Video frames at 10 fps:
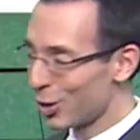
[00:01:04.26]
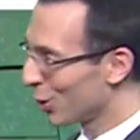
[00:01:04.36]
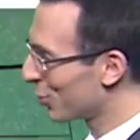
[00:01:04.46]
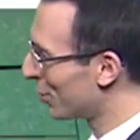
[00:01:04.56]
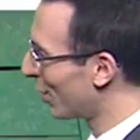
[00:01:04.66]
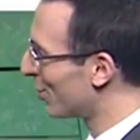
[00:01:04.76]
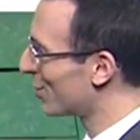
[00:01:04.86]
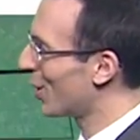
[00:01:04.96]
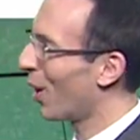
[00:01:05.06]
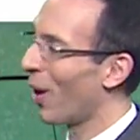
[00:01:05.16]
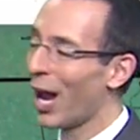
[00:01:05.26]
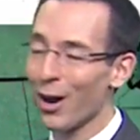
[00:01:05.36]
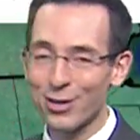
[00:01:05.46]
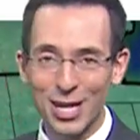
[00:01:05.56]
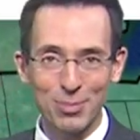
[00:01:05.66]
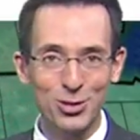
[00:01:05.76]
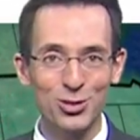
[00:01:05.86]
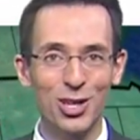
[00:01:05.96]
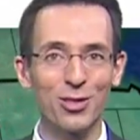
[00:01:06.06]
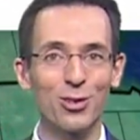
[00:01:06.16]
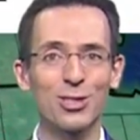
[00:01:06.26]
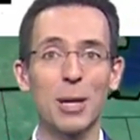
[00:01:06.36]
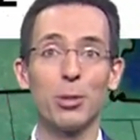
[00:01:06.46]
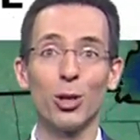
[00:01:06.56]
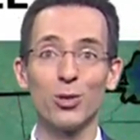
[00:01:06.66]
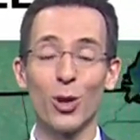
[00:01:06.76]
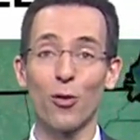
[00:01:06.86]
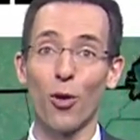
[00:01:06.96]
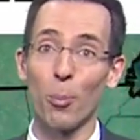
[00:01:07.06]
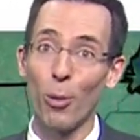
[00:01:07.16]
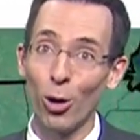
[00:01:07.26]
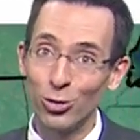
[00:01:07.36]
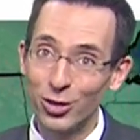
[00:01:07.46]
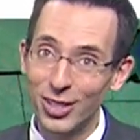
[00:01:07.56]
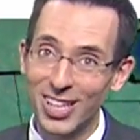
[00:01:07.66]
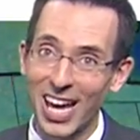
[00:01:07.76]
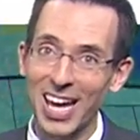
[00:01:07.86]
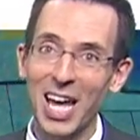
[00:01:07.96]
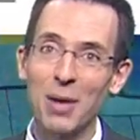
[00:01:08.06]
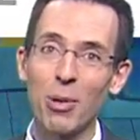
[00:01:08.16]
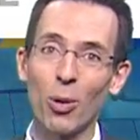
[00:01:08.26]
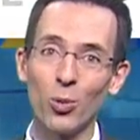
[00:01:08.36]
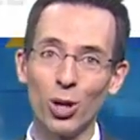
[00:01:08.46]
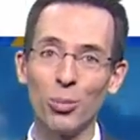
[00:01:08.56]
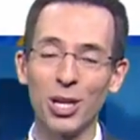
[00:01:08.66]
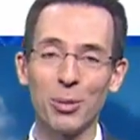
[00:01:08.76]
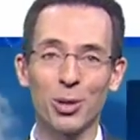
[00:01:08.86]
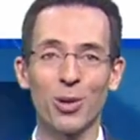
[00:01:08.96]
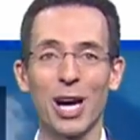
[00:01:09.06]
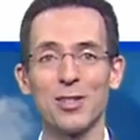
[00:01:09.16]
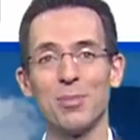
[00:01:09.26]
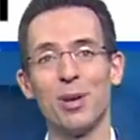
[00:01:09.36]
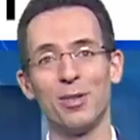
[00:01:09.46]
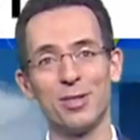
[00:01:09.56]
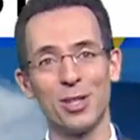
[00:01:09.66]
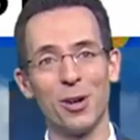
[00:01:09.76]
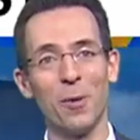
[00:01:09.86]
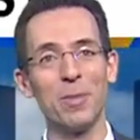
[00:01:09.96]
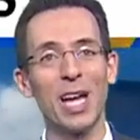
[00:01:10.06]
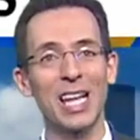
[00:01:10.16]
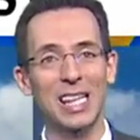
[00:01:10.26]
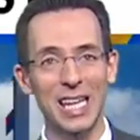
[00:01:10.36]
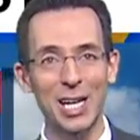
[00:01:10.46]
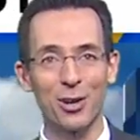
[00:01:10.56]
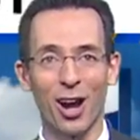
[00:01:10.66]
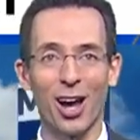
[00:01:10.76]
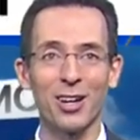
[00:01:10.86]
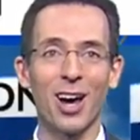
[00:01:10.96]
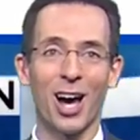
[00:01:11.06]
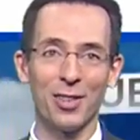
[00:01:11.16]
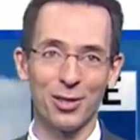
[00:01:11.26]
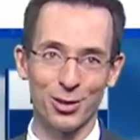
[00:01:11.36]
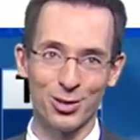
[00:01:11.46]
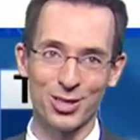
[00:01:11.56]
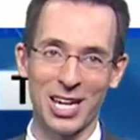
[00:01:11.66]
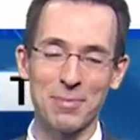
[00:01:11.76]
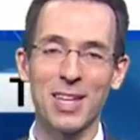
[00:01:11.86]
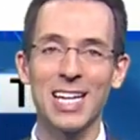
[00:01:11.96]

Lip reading: chills below zero. Air temperatures on Thursday below zero for most of the day, but we will be able to rise above zero later on Thursday.